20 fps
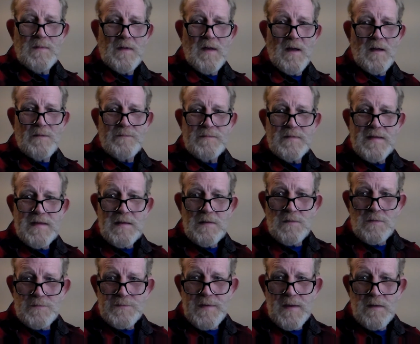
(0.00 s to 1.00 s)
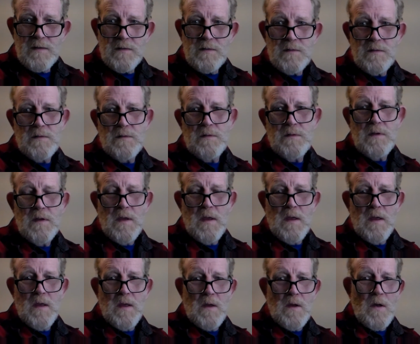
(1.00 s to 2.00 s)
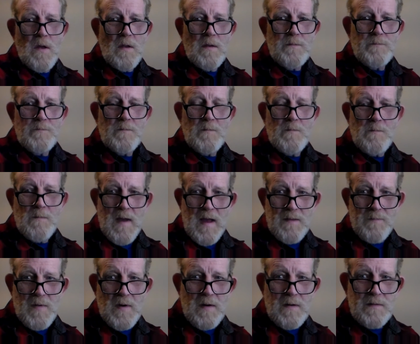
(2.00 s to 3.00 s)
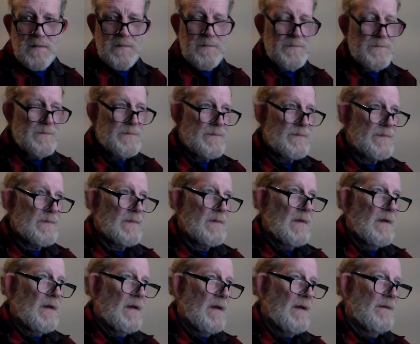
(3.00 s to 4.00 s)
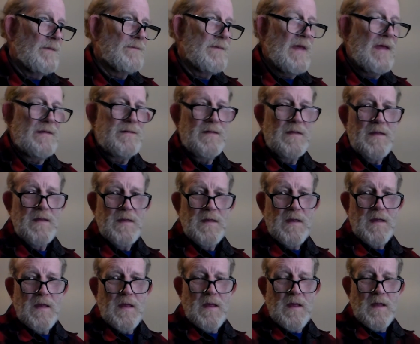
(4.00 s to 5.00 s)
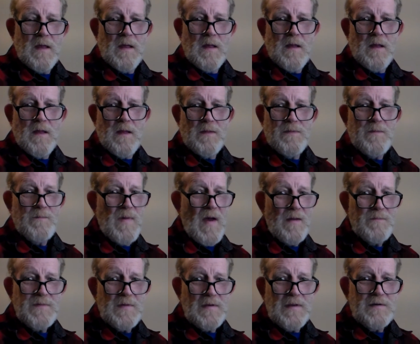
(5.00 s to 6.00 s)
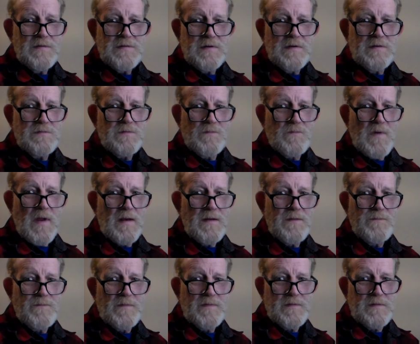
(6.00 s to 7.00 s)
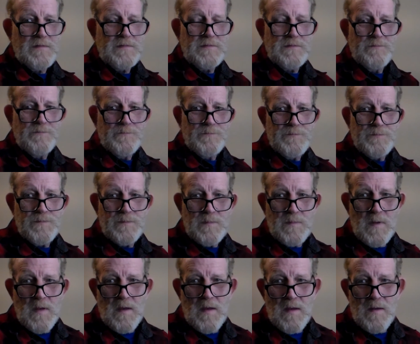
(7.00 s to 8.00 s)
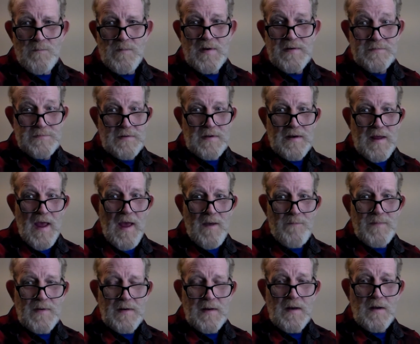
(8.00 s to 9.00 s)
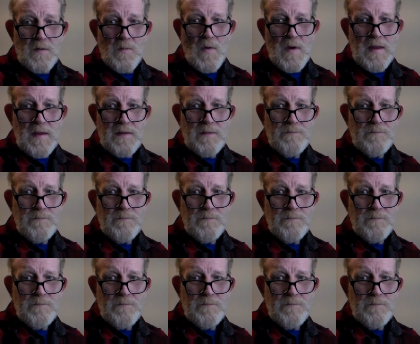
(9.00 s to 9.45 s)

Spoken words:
of guilt on my part that the population isn't ready for this, but it's going to happen anyway.